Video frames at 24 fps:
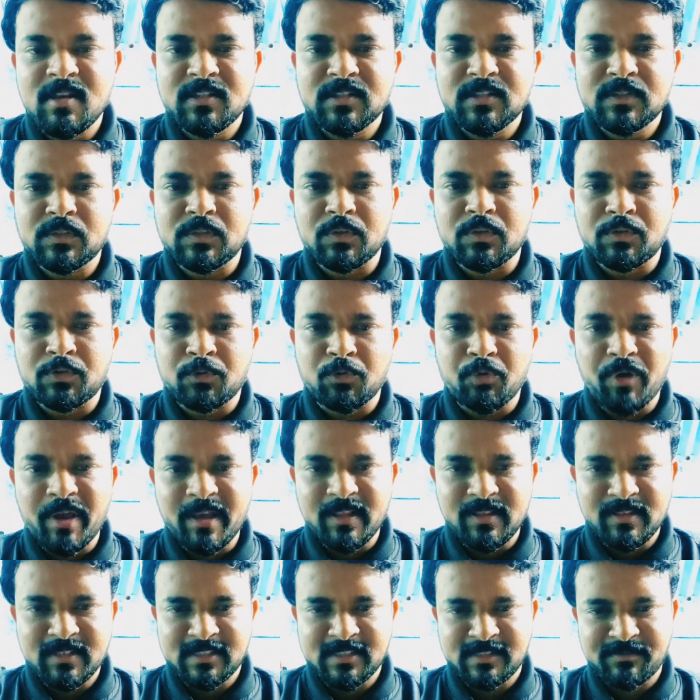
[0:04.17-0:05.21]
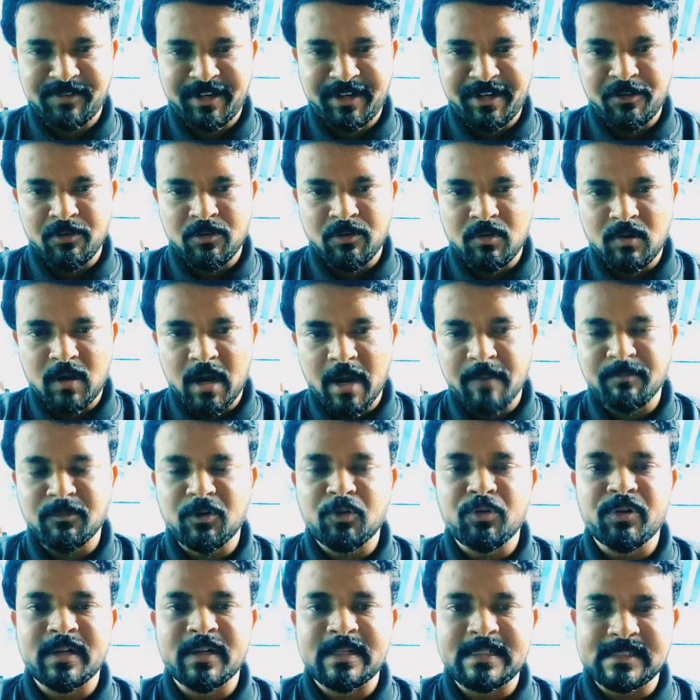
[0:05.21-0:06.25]
So today in this video I'm
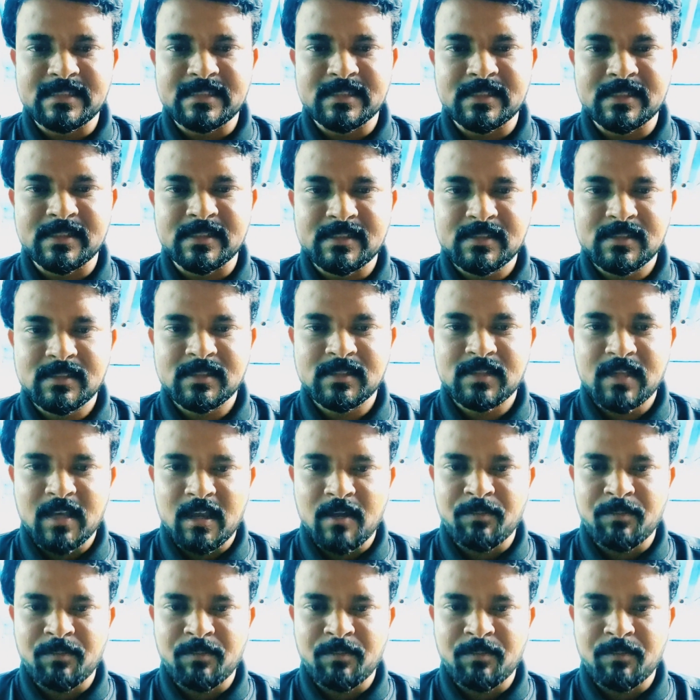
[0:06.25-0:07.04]
gonna discuss